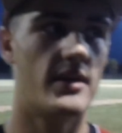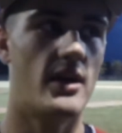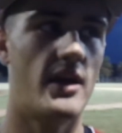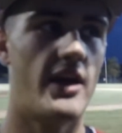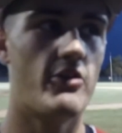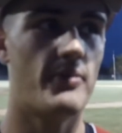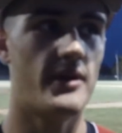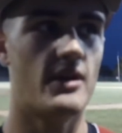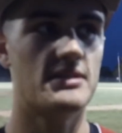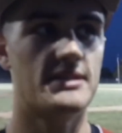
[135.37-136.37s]
uh, everybody
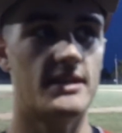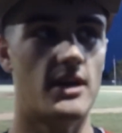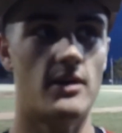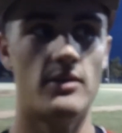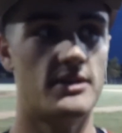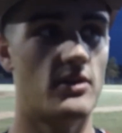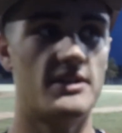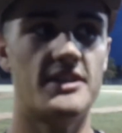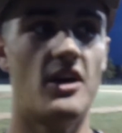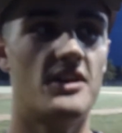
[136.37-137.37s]
else uh, is always
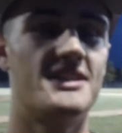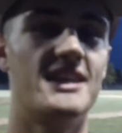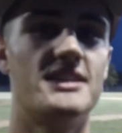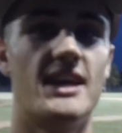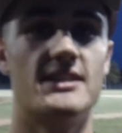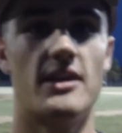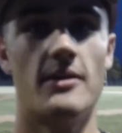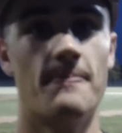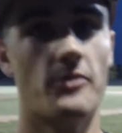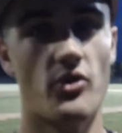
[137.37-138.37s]
solid. TJ is a
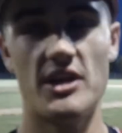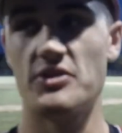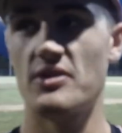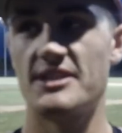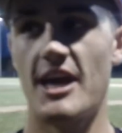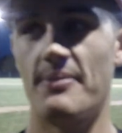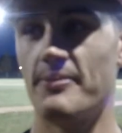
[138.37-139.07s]
great shortstop. He